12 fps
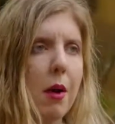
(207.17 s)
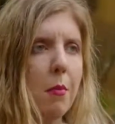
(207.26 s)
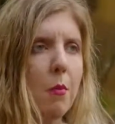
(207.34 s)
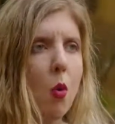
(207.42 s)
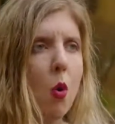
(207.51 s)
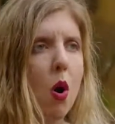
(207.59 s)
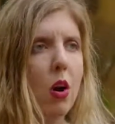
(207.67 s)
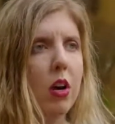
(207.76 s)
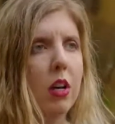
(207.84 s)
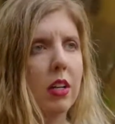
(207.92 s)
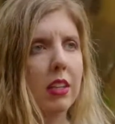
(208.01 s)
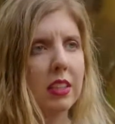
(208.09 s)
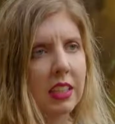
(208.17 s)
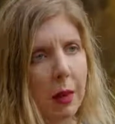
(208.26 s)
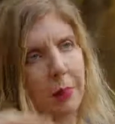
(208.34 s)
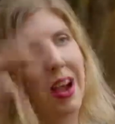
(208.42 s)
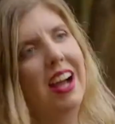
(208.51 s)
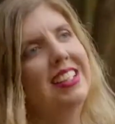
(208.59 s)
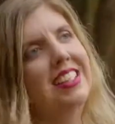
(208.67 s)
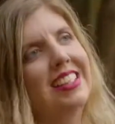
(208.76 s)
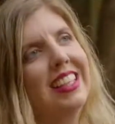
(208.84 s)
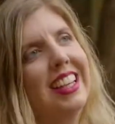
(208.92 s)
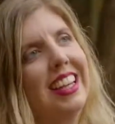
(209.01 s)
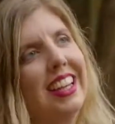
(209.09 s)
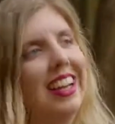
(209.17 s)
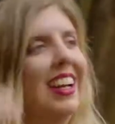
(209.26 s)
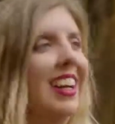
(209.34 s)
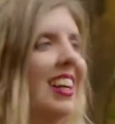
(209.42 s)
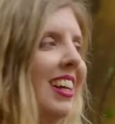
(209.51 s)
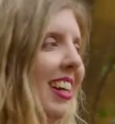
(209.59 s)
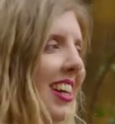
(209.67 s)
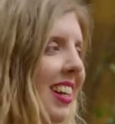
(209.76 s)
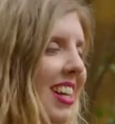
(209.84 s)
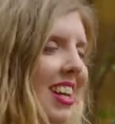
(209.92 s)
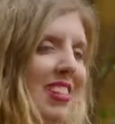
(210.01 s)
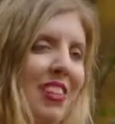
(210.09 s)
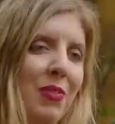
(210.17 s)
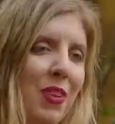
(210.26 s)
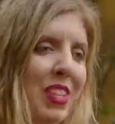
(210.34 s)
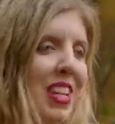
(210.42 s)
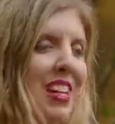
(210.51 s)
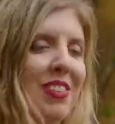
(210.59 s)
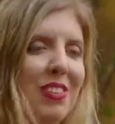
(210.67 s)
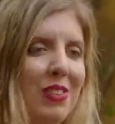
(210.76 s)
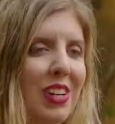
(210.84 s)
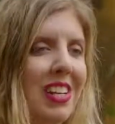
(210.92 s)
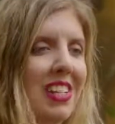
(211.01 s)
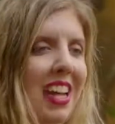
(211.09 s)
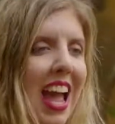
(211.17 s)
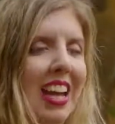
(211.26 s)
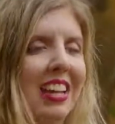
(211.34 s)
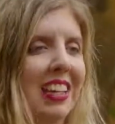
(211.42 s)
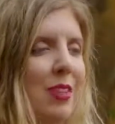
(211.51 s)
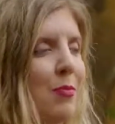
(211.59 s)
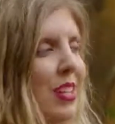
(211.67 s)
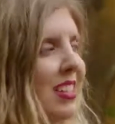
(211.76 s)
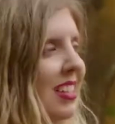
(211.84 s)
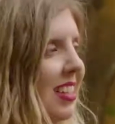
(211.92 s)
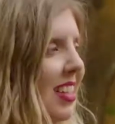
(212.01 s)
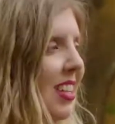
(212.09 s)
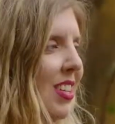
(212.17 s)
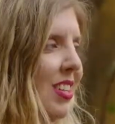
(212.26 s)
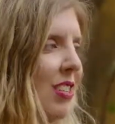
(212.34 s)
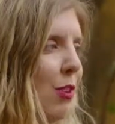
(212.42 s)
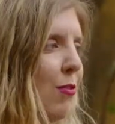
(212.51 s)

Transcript: more capacity. We didn't reach any limits so